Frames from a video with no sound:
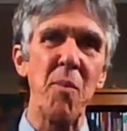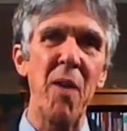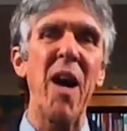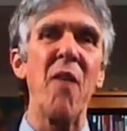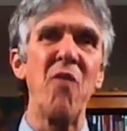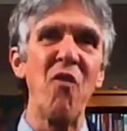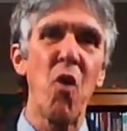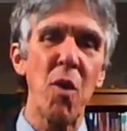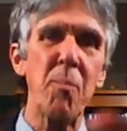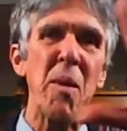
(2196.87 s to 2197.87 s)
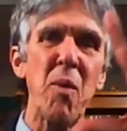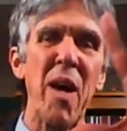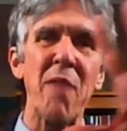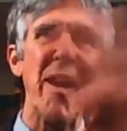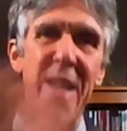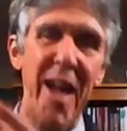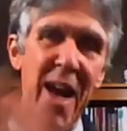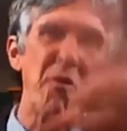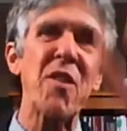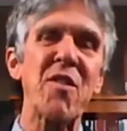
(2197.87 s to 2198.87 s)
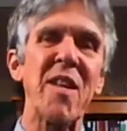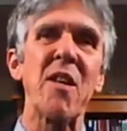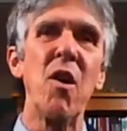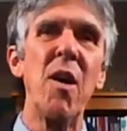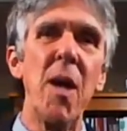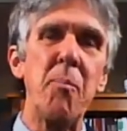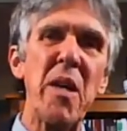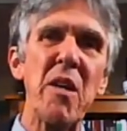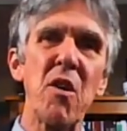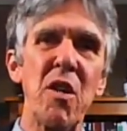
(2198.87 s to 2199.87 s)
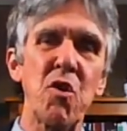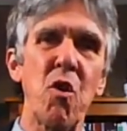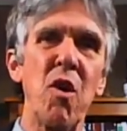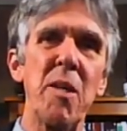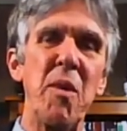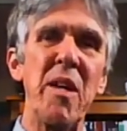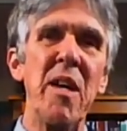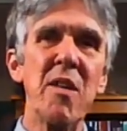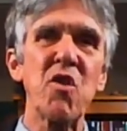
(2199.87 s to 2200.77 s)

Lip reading: Of the 4 people I read, every single appeal is going to be